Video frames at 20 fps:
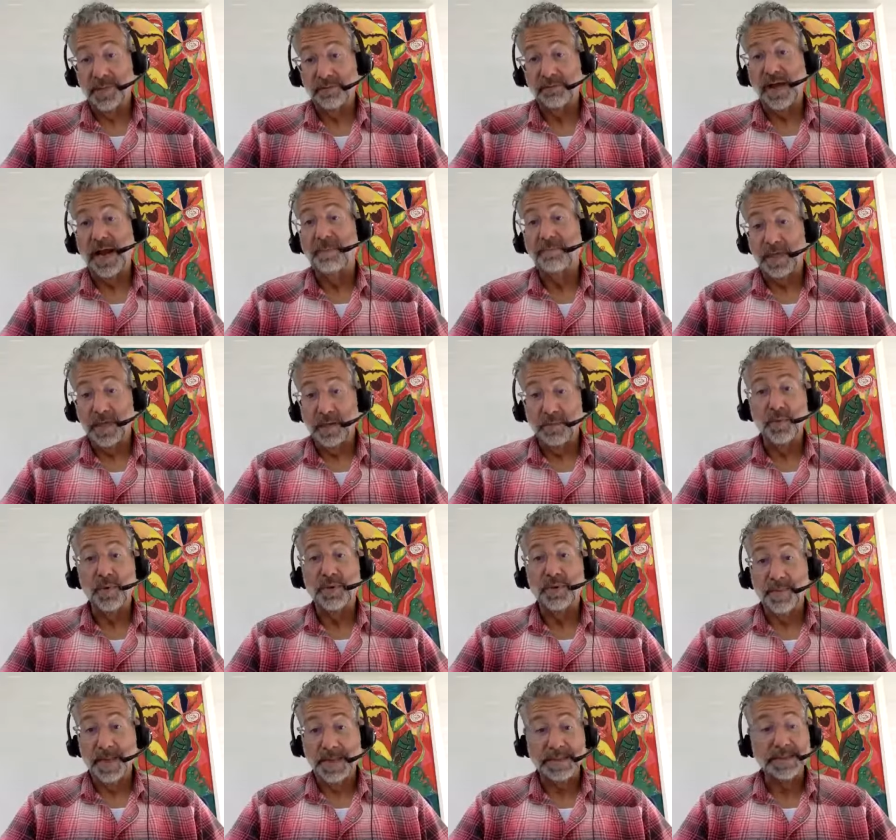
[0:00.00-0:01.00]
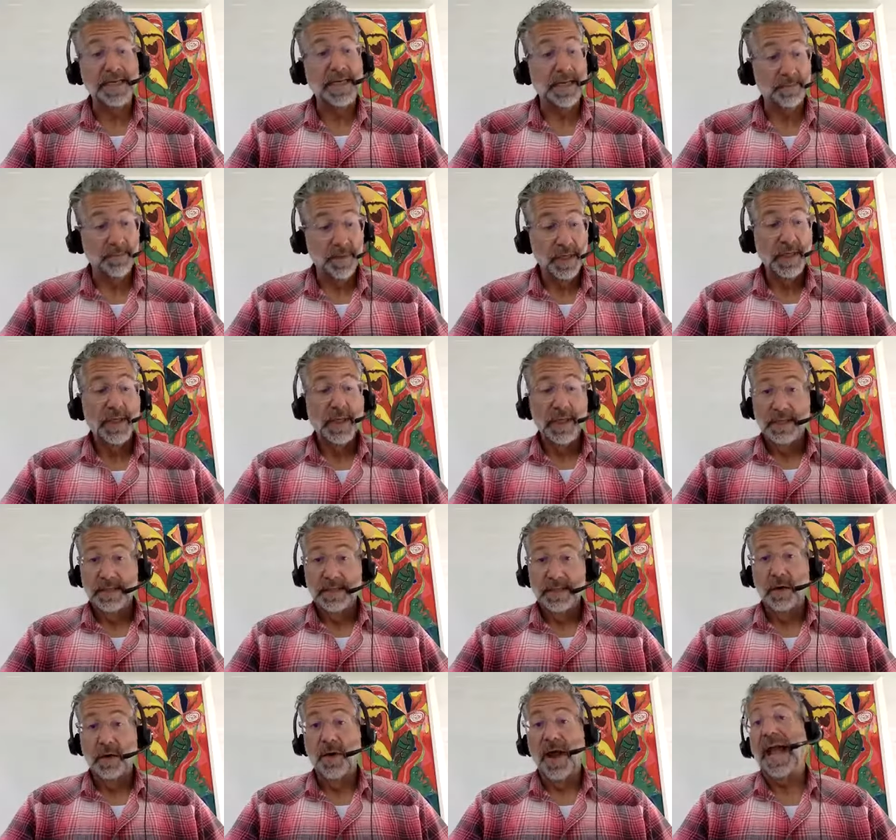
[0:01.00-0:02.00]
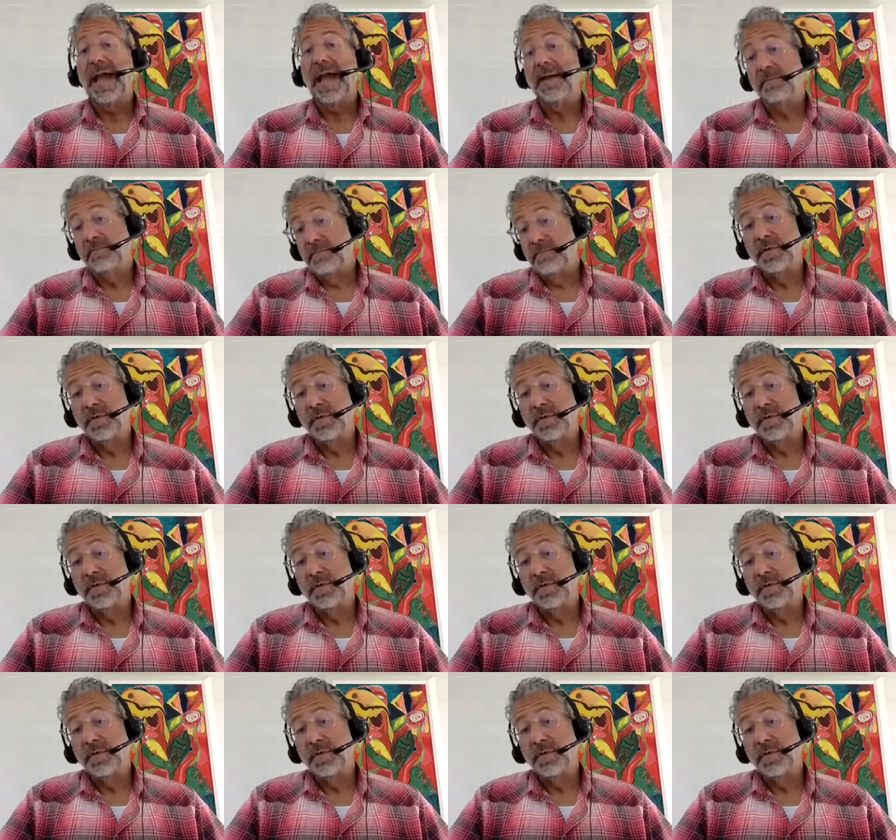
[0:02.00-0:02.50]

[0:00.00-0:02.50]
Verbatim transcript: and wrap it up with my team. So, okay. and